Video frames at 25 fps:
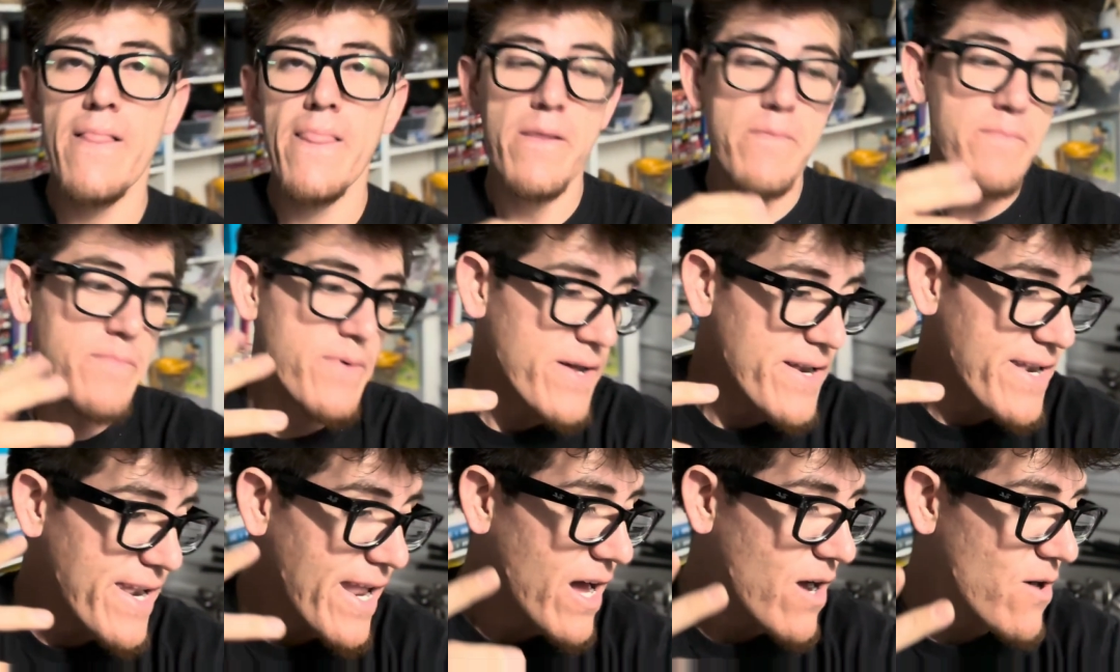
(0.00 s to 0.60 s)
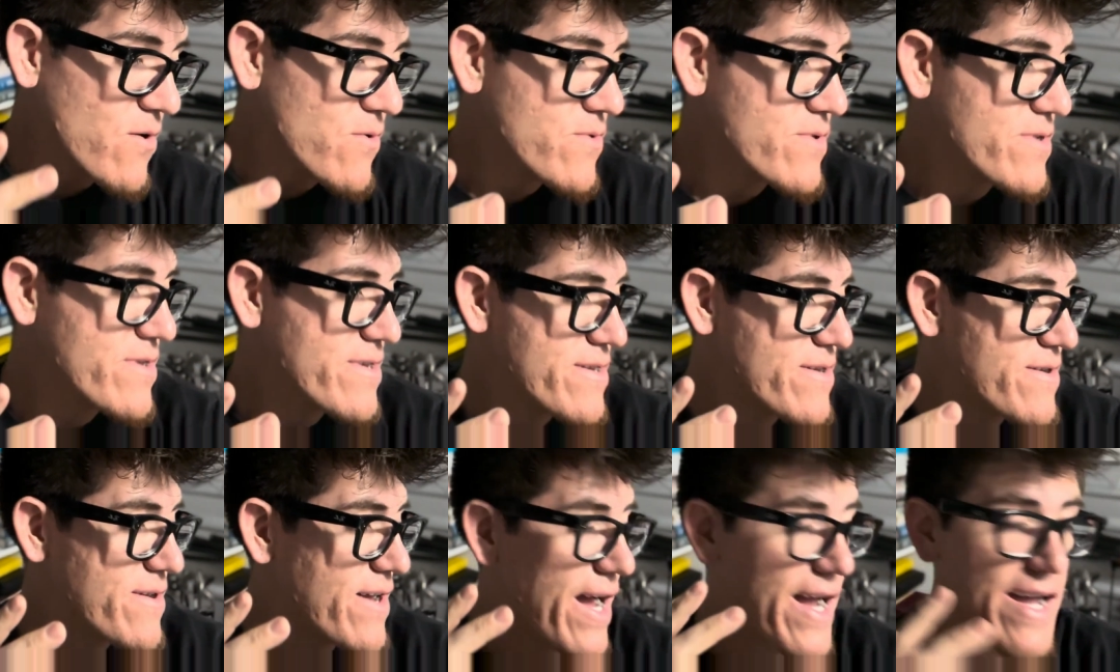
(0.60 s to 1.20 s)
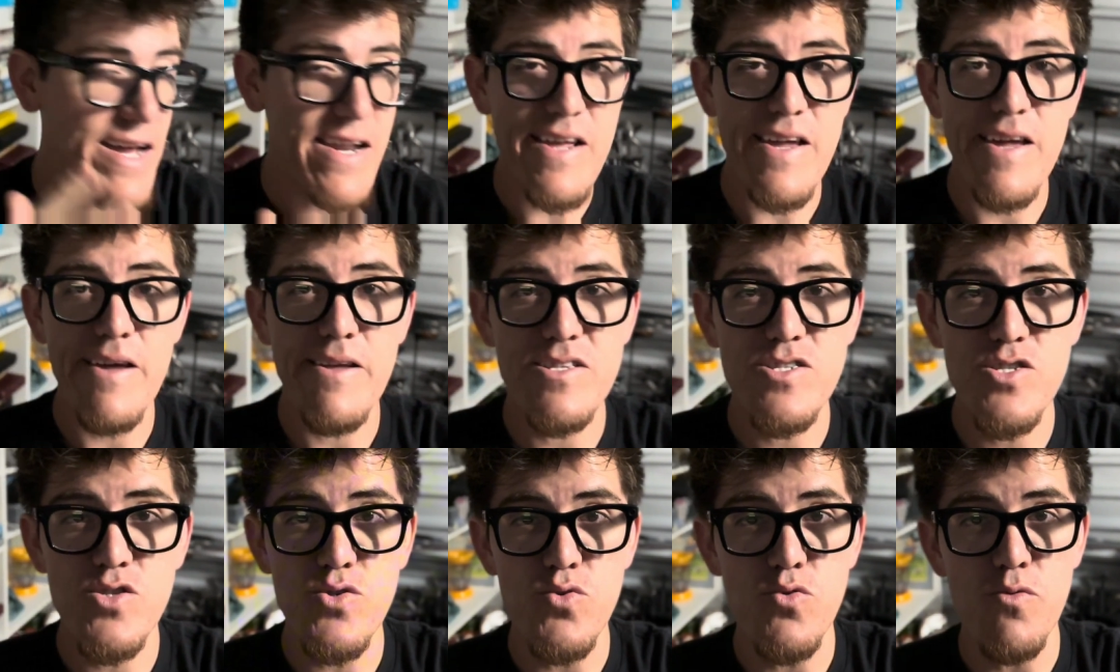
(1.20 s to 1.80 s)
But now I gotta get
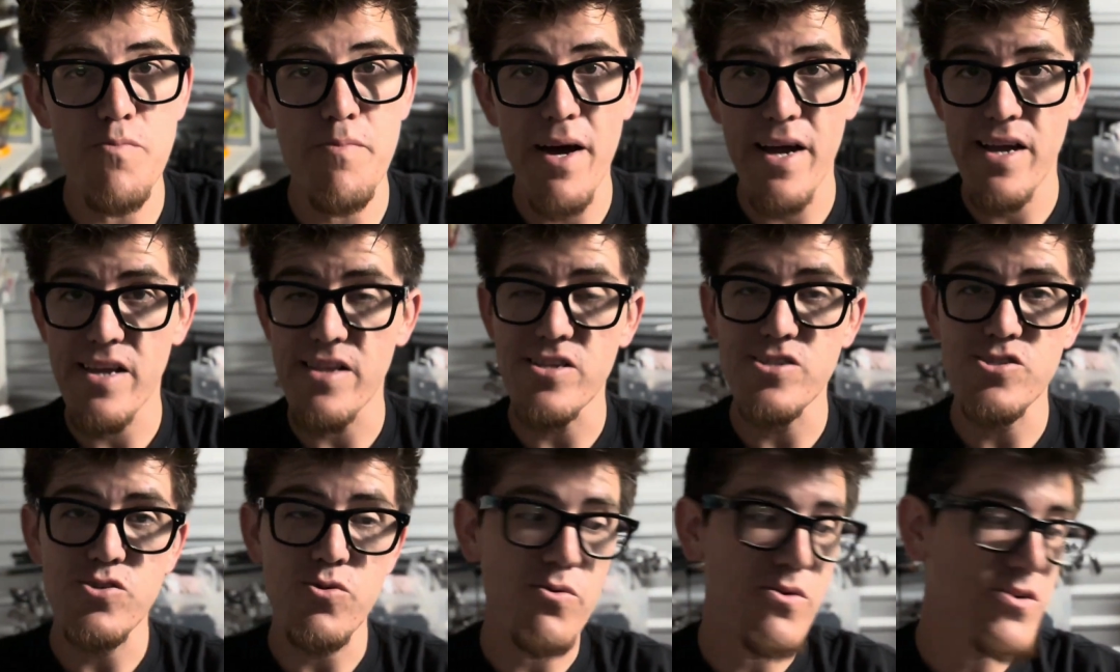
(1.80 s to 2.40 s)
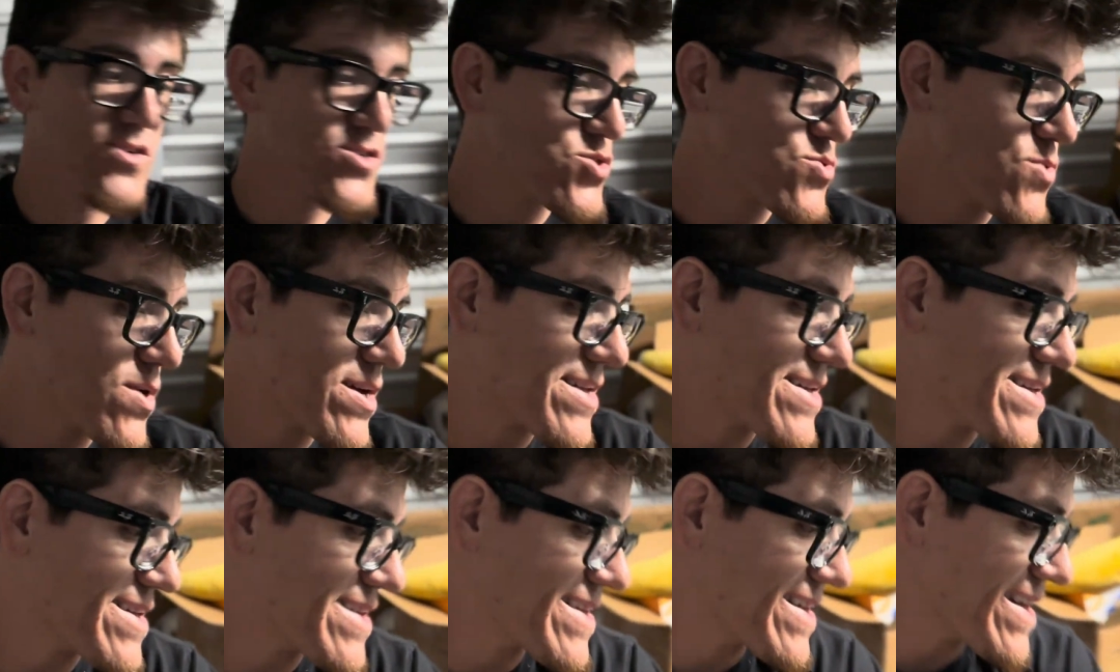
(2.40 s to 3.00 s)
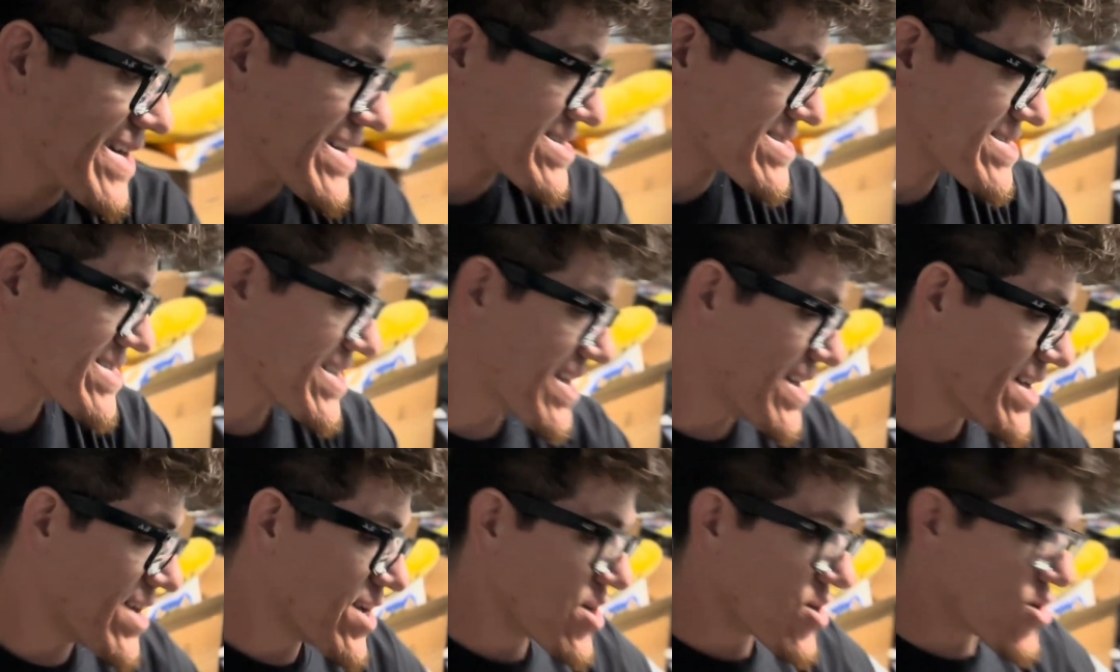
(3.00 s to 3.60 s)
to packing these orders so I can get
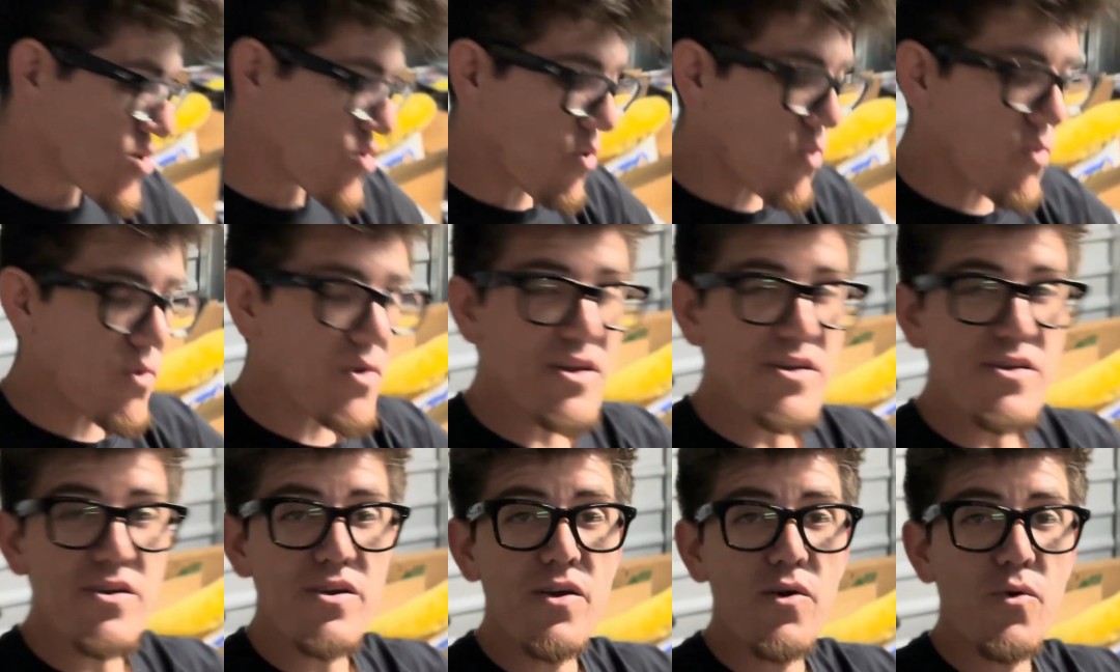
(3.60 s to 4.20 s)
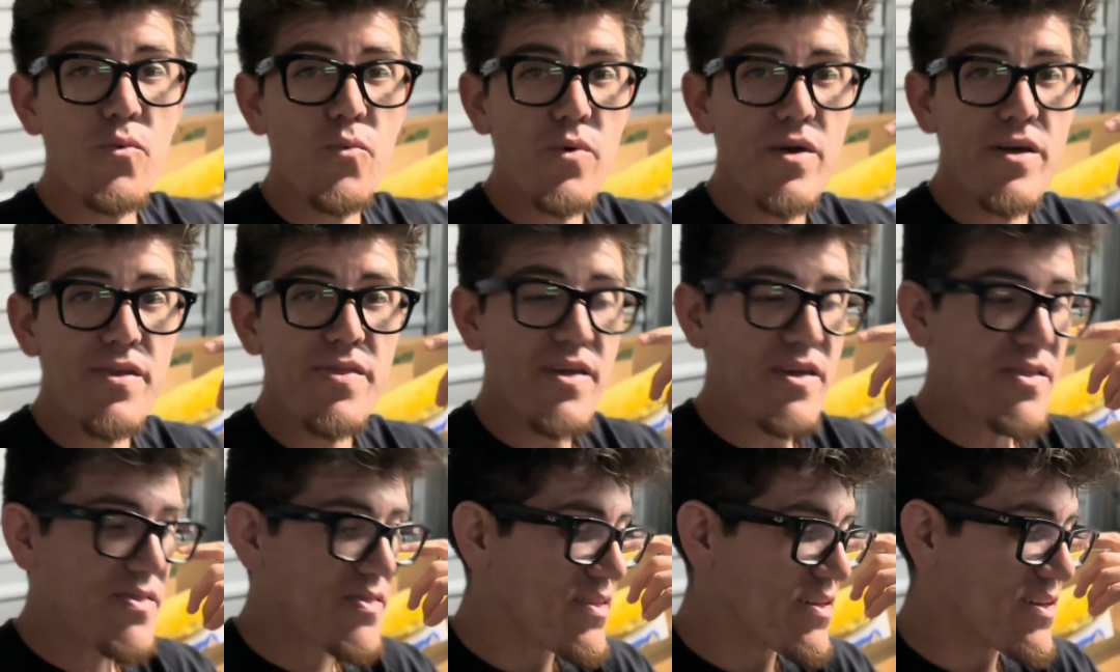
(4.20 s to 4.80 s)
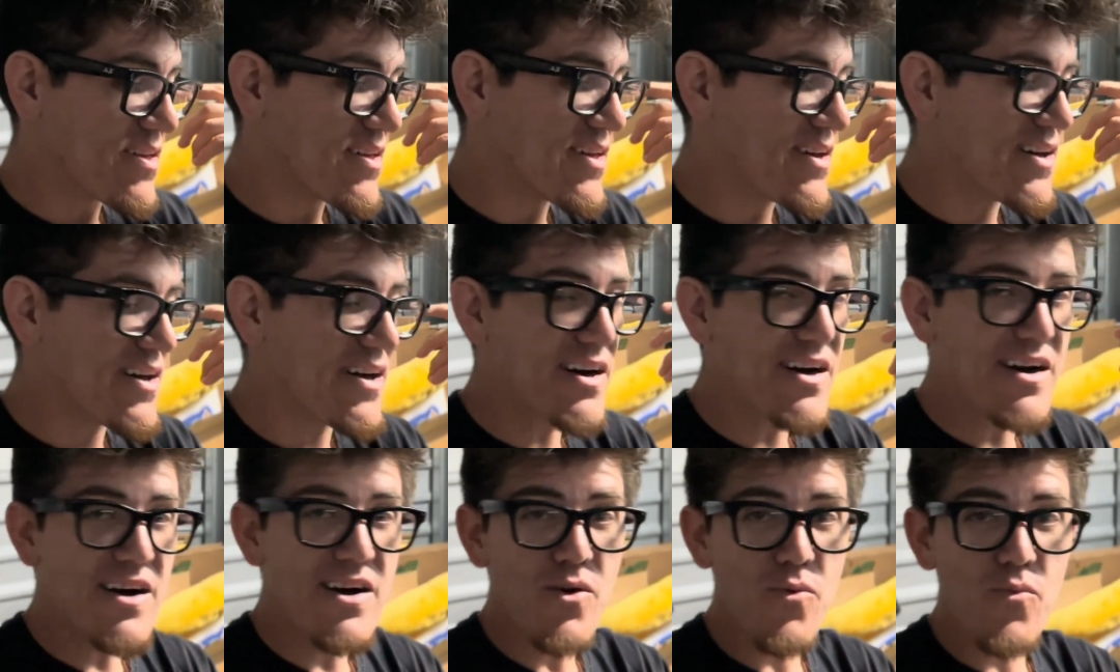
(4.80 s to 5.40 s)
going with the
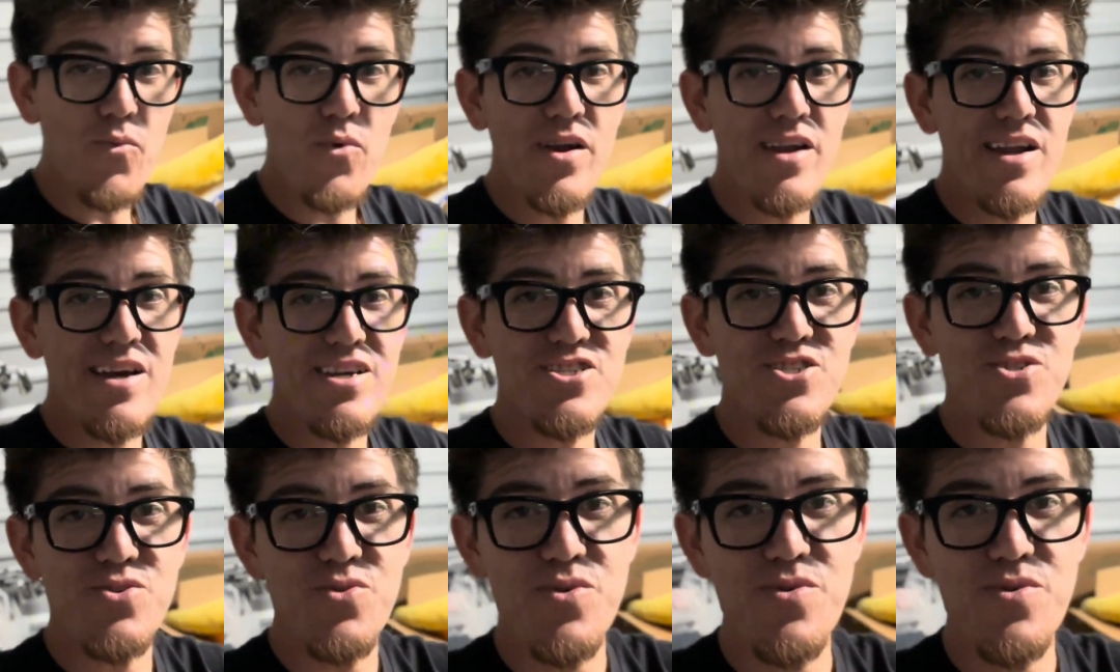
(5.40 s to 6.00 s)
one I show.